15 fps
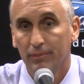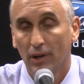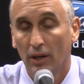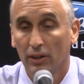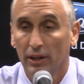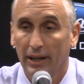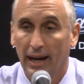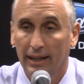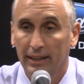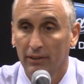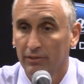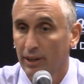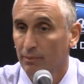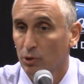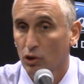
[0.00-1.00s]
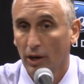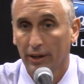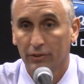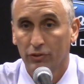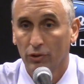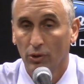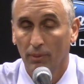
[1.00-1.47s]
Other than I give them
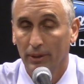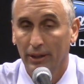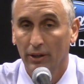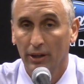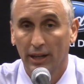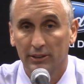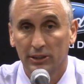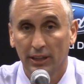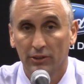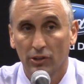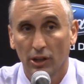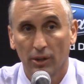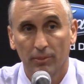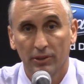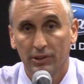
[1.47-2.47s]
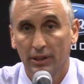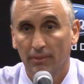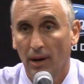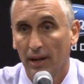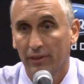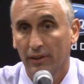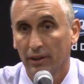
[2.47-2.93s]
credit too. I mean, they're an NCAA tournament team,
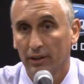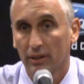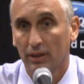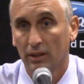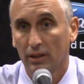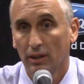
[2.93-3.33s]
I think.